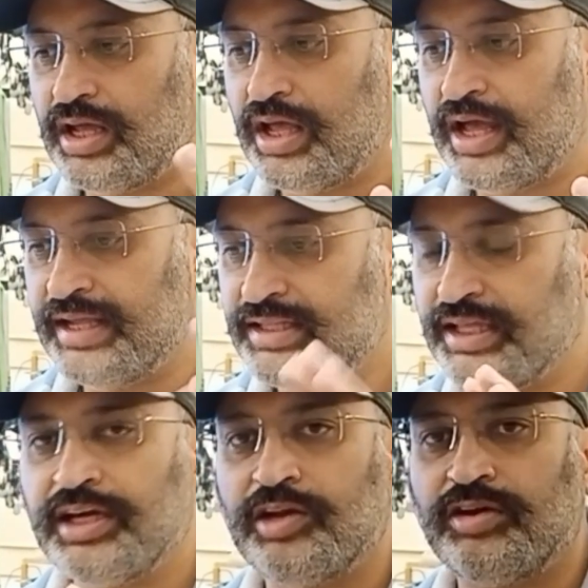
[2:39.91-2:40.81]
I think
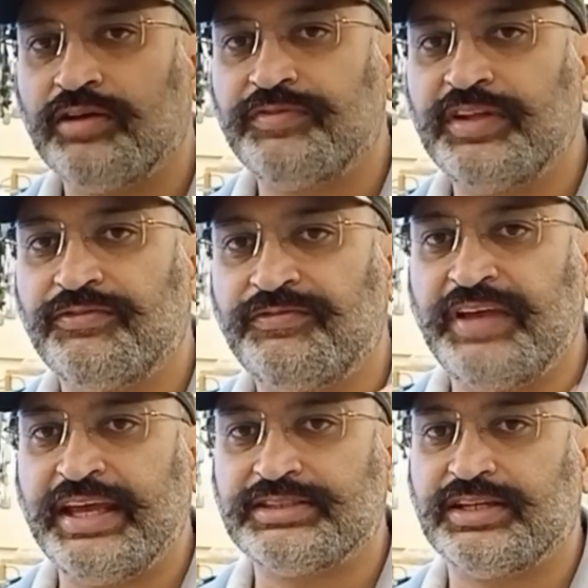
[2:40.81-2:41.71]
a lot of their
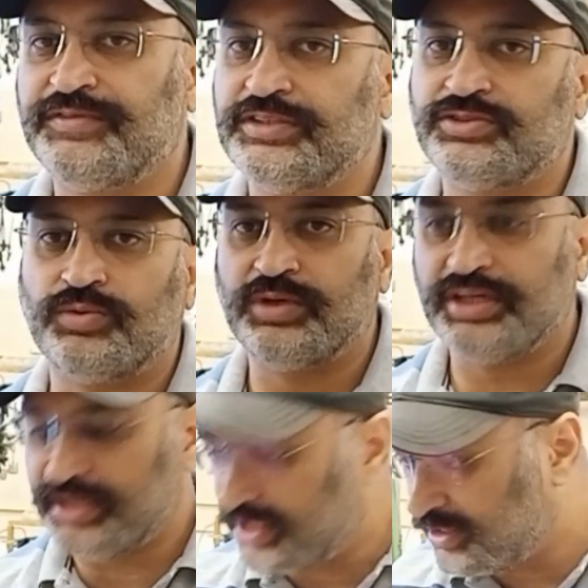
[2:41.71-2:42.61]
fake stuff is sold in India.